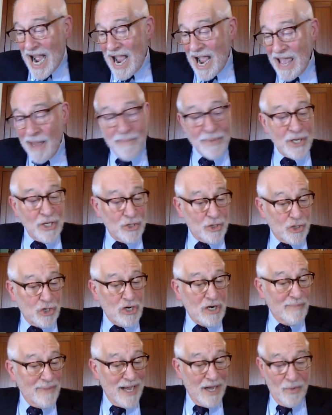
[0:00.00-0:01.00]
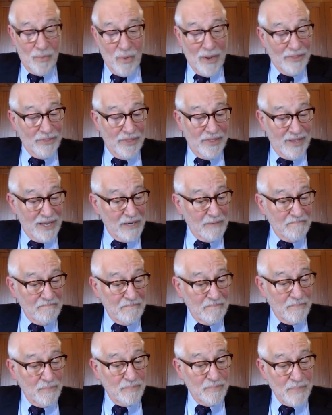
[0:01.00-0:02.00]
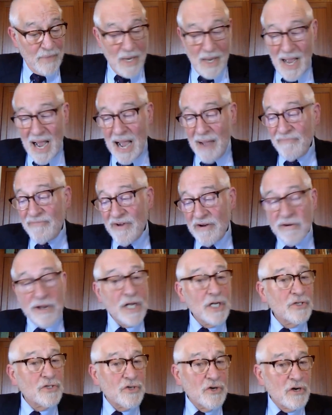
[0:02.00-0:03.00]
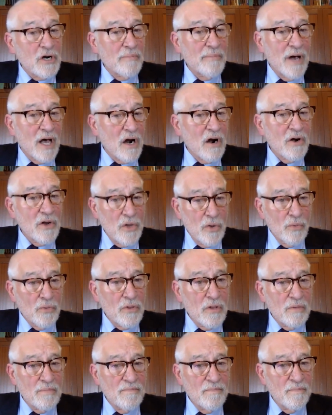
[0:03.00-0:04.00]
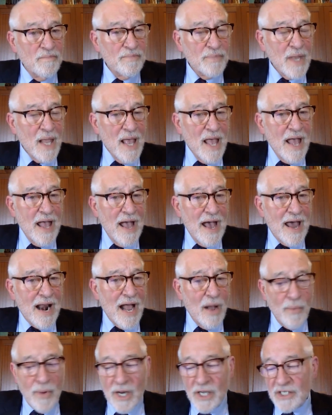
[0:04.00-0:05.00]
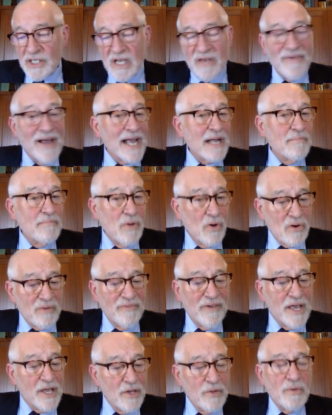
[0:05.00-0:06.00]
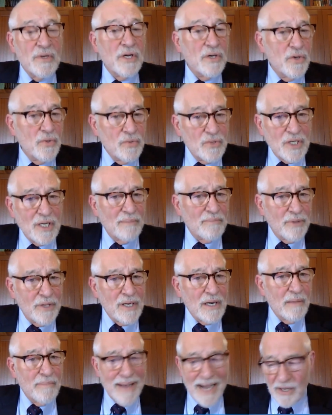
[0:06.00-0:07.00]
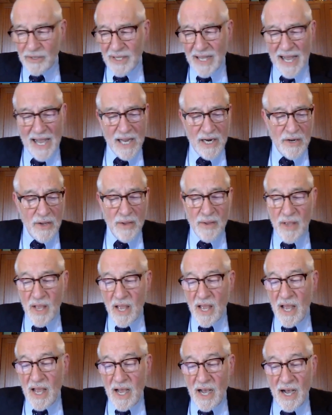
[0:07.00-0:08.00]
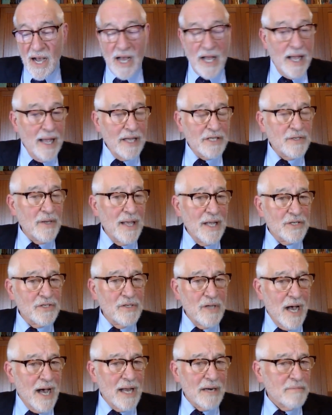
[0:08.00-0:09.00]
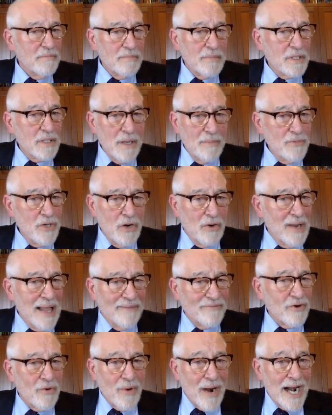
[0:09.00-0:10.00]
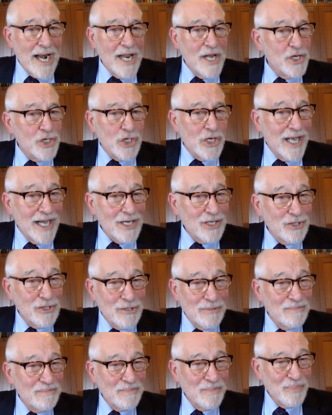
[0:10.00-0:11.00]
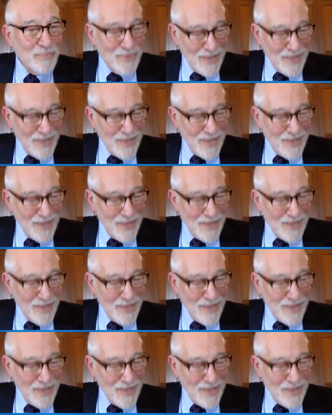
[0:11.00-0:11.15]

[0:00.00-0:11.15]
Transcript: I am concerned about one thing. I'm very concerned about our youth. And I want to see if I can motivate you to do something about that. It's not, you don't have to write any checks.